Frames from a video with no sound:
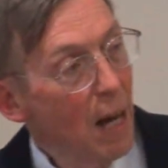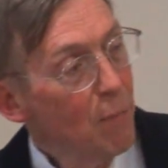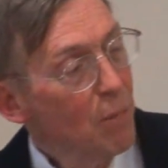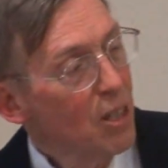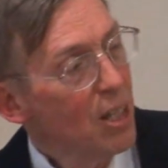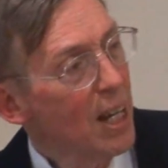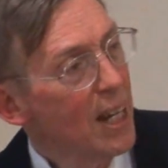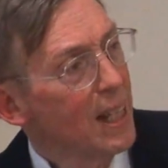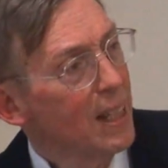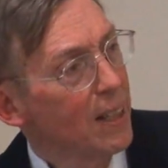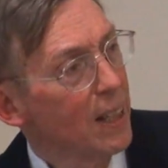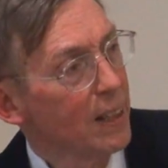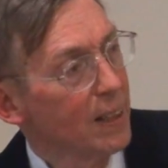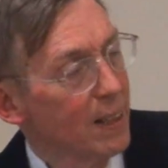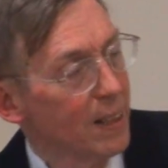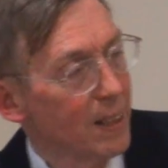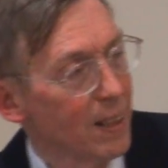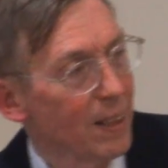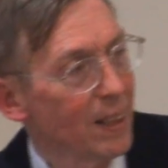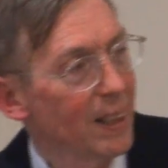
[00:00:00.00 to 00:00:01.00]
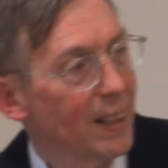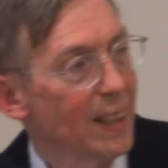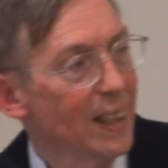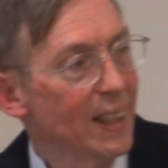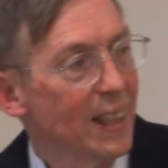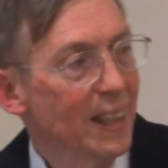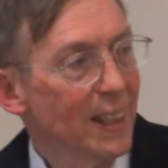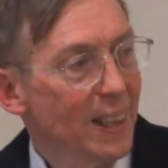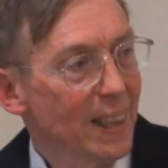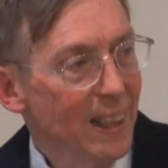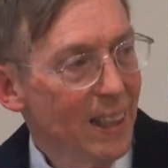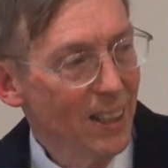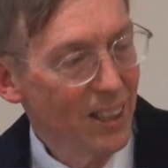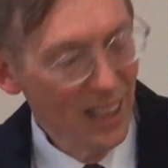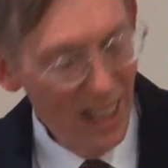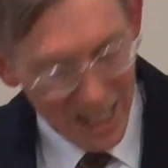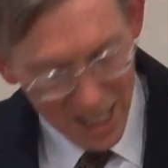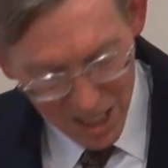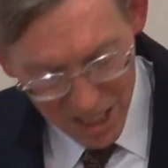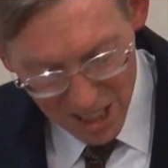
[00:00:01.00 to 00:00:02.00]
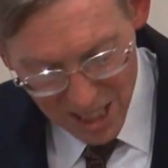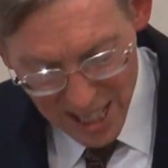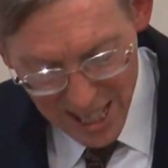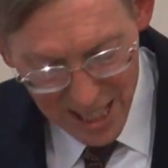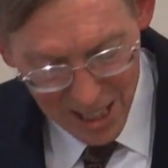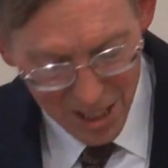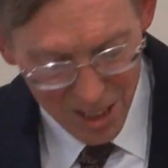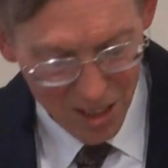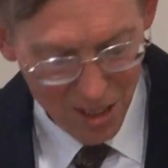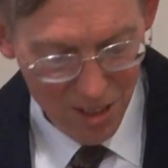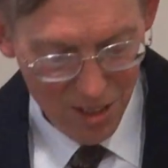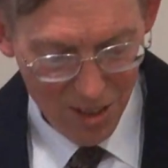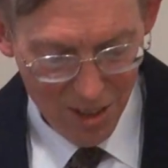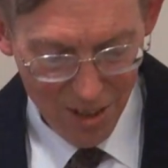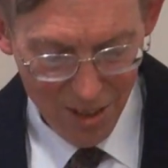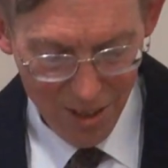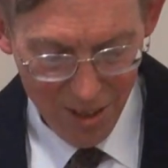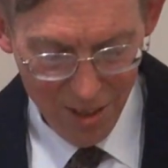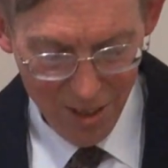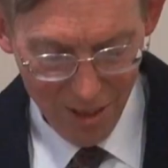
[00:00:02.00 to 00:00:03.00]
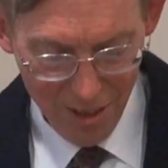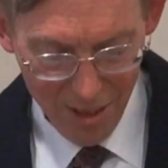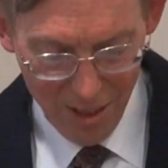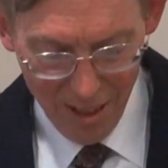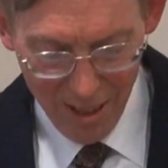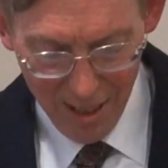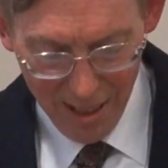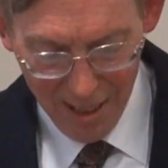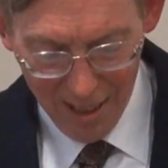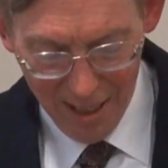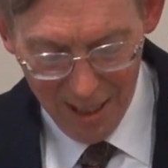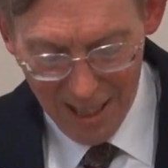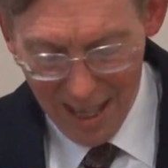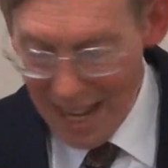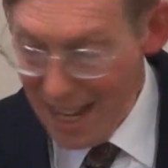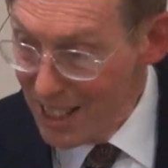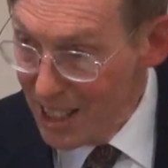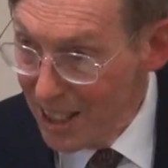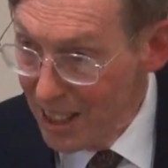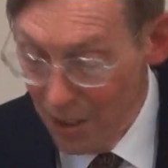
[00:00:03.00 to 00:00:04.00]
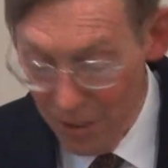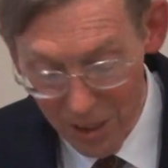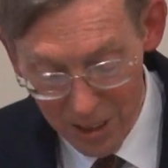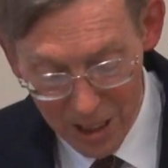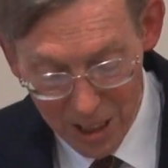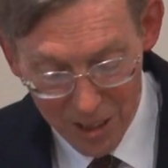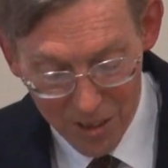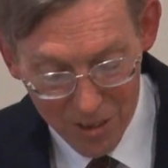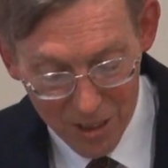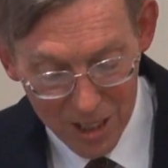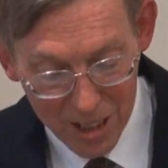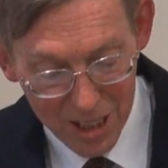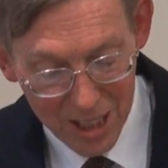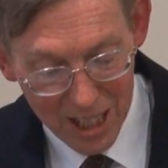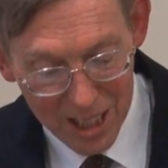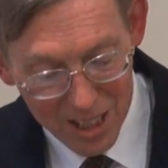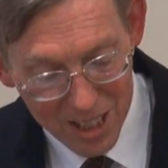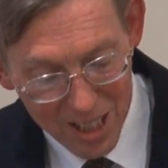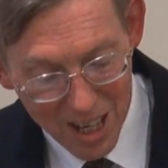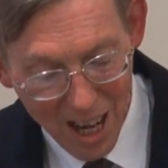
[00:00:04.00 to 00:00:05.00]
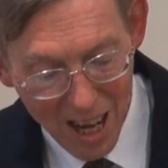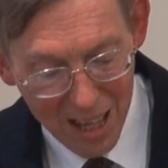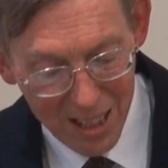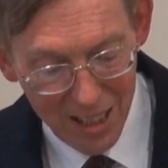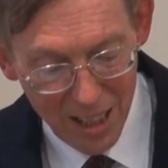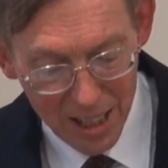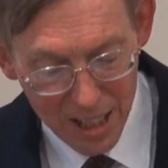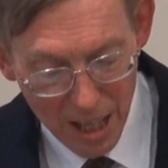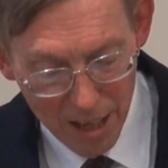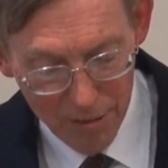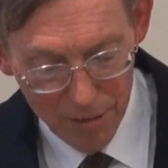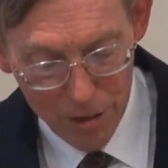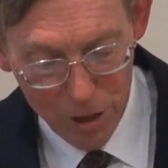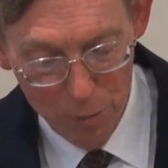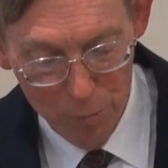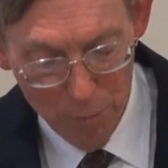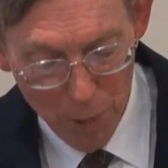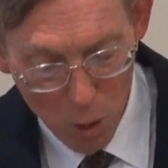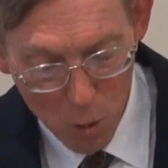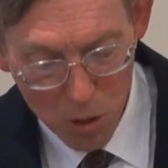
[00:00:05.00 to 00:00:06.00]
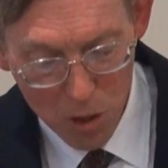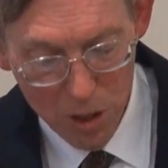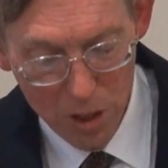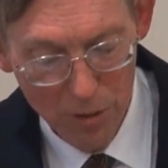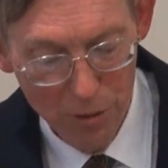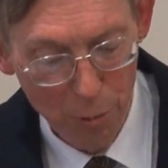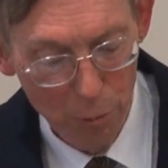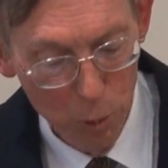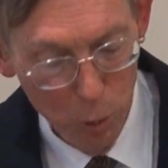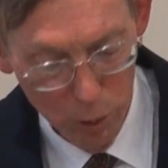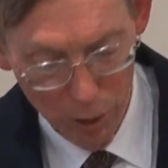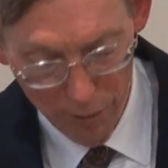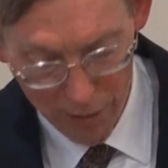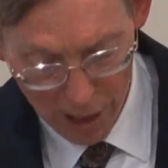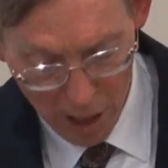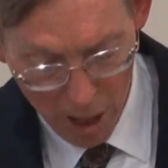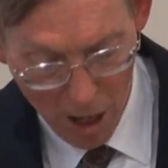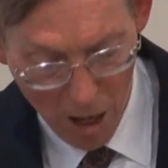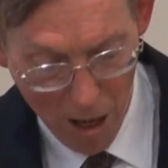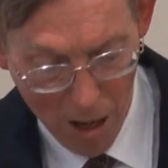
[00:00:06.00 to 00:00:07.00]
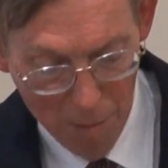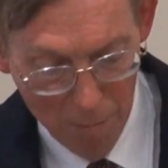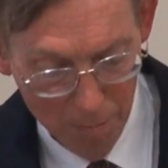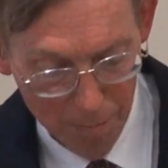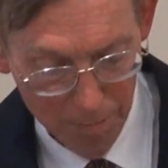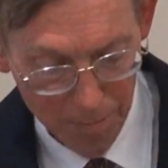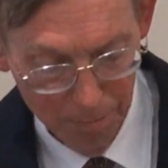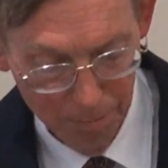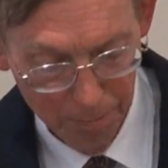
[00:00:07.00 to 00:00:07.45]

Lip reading: I'm saying that the United States, as in other countries, it's not enough to boast of the rule of law